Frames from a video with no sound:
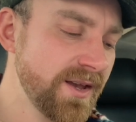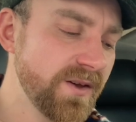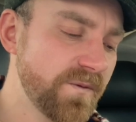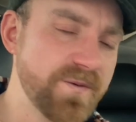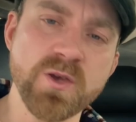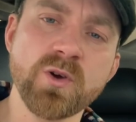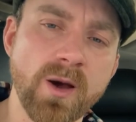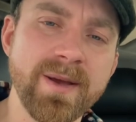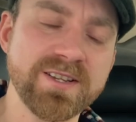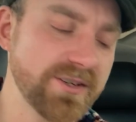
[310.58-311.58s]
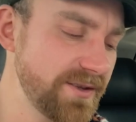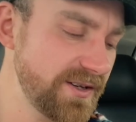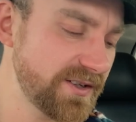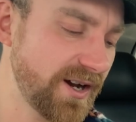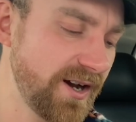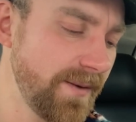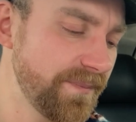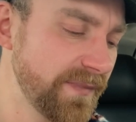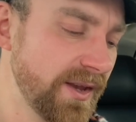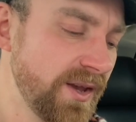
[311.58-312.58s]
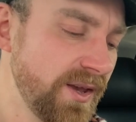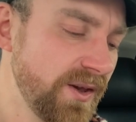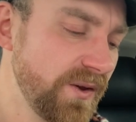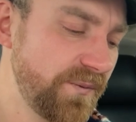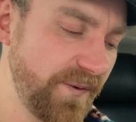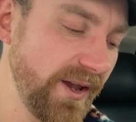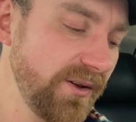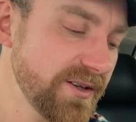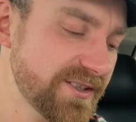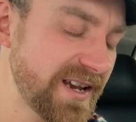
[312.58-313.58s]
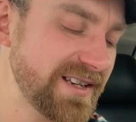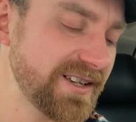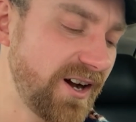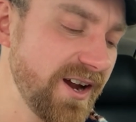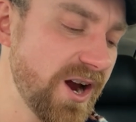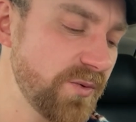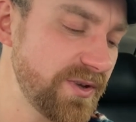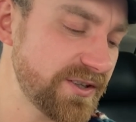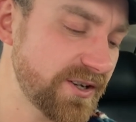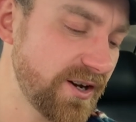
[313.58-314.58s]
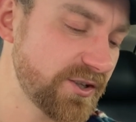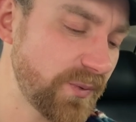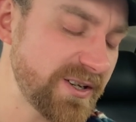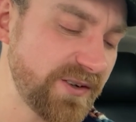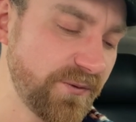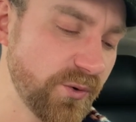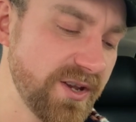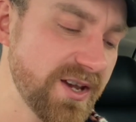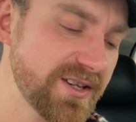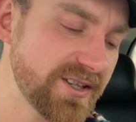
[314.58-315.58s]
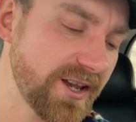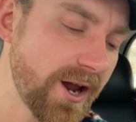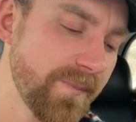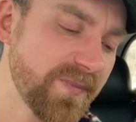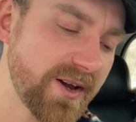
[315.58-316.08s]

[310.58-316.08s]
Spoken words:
Few comments on this car. Phil says, I owned this car 24 years ago.